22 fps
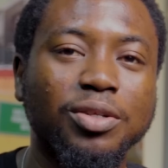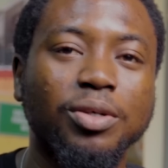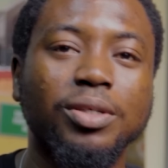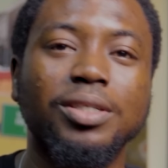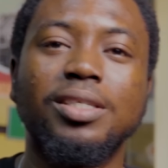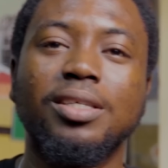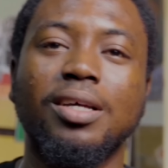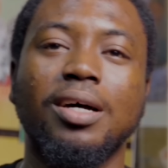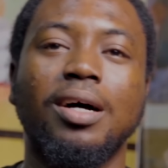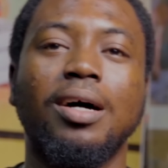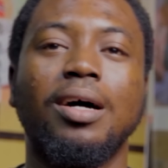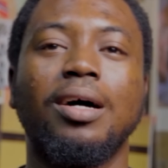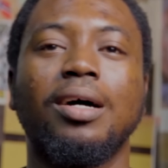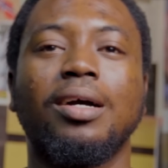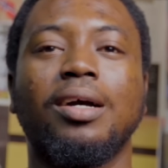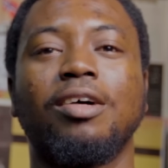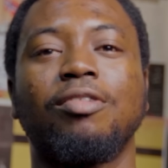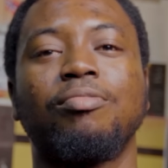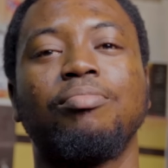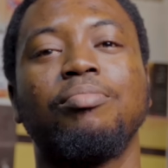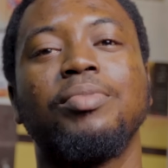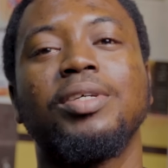on this car
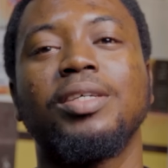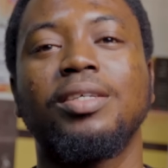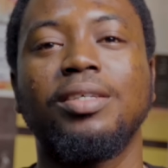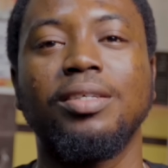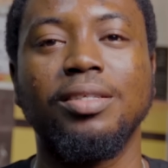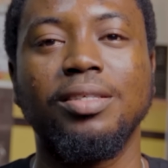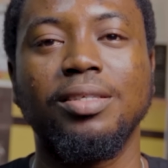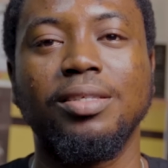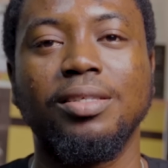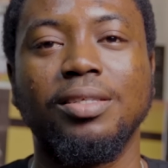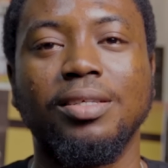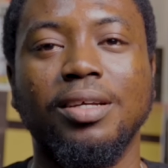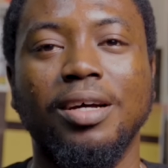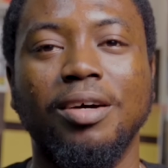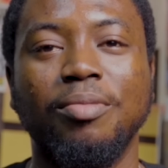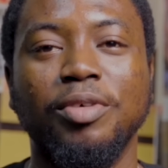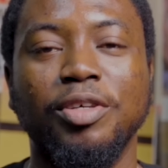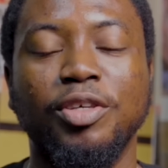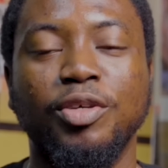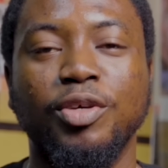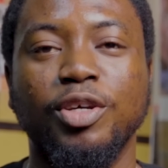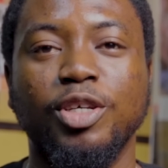can make
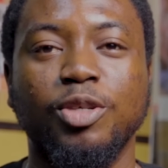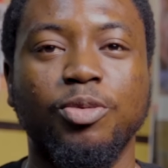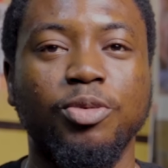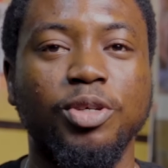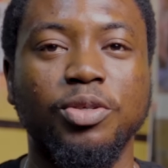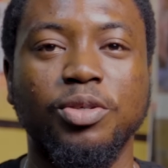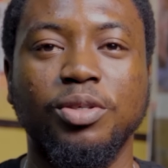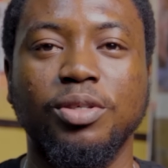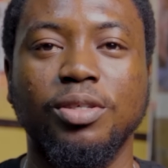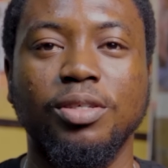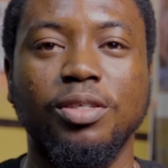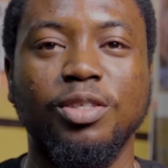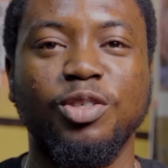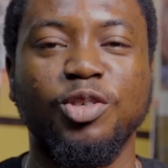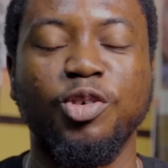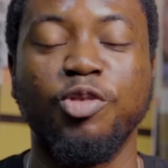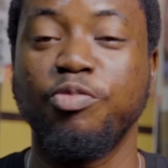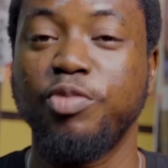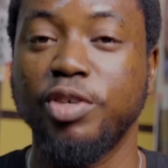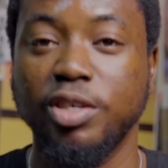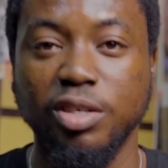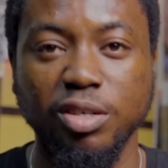your experience with it
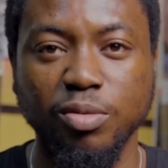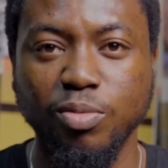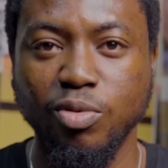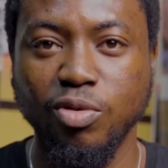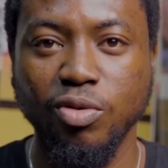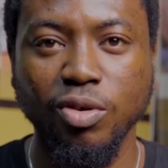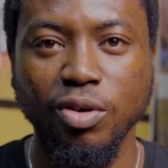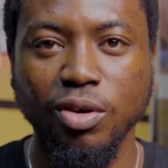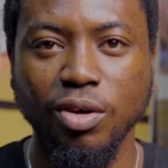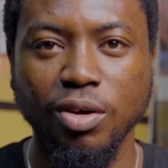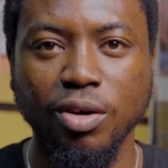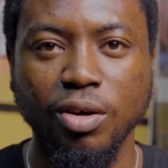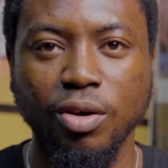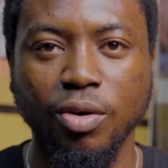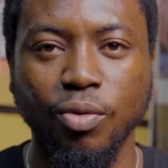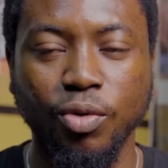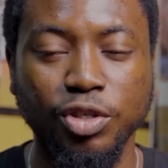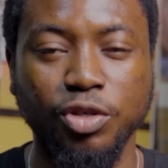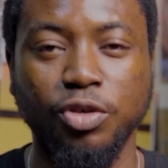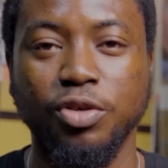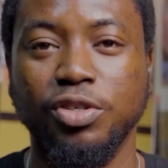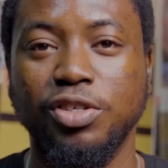unbearable.
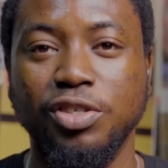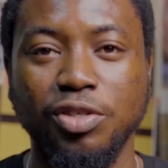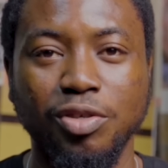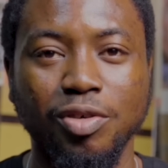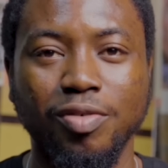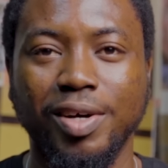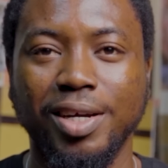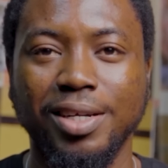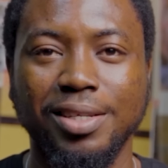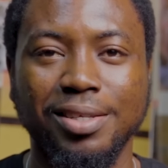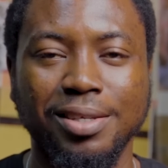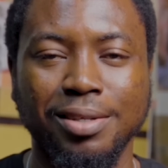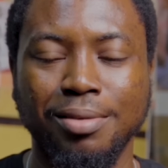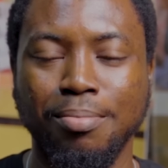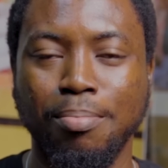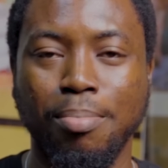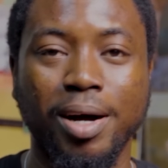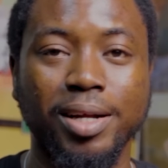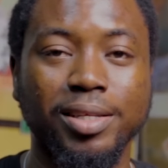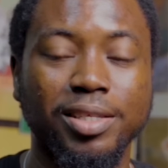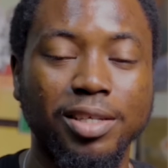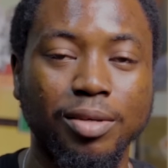What causes the overheating?
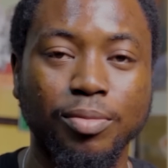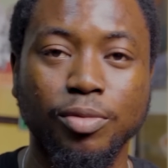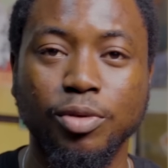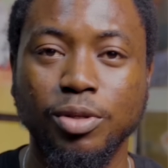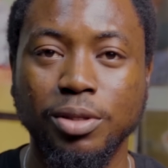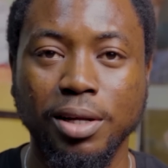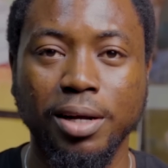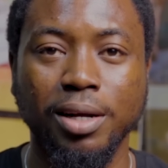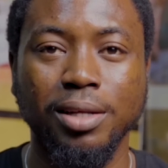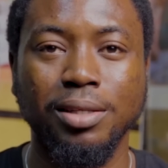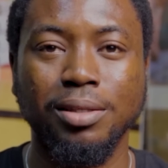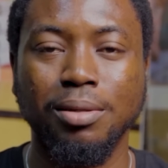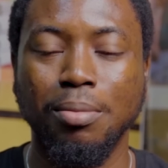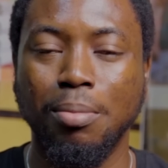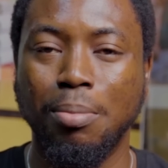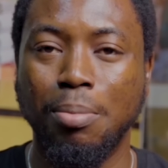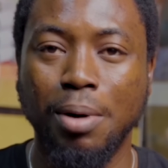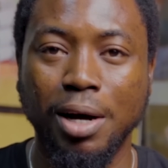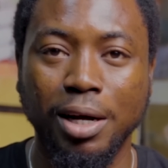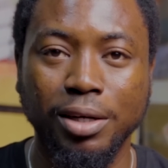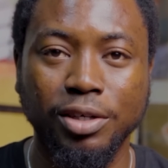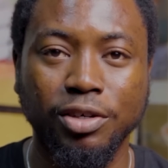Bad thermostat,
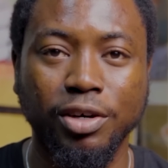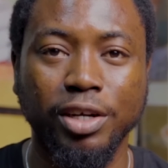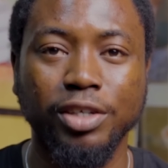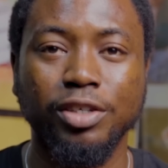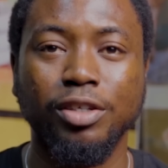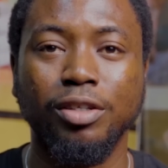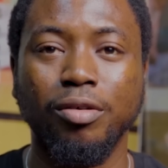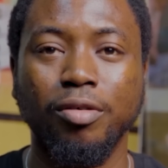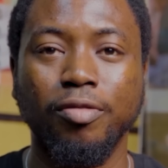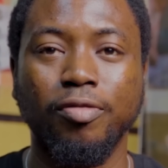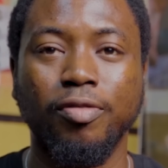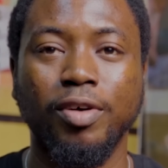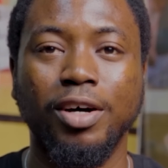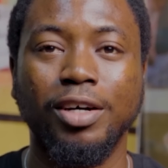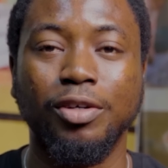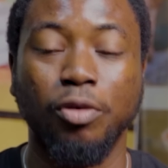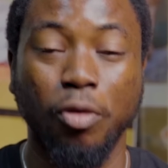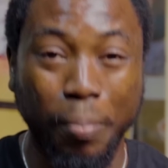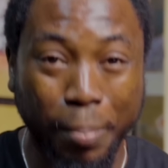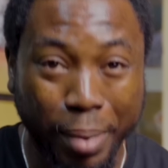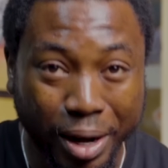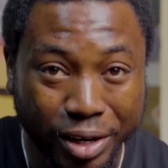bad radiator fan,
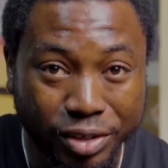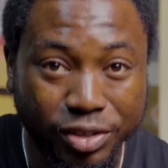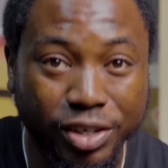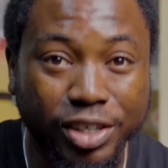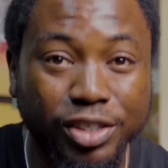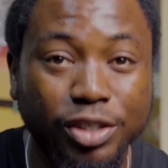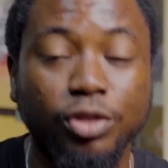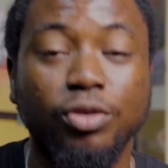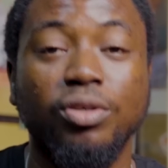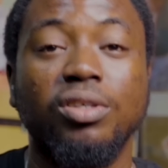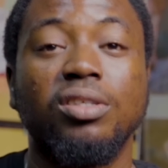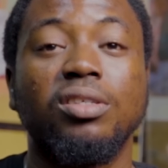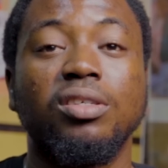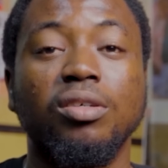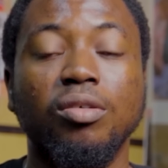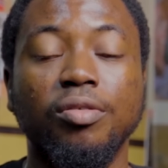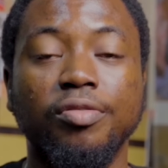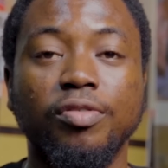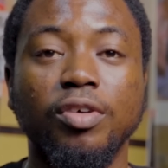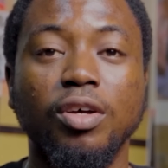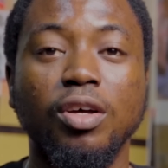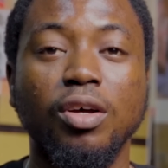or bad radiator
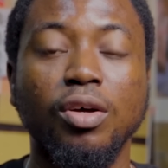itself.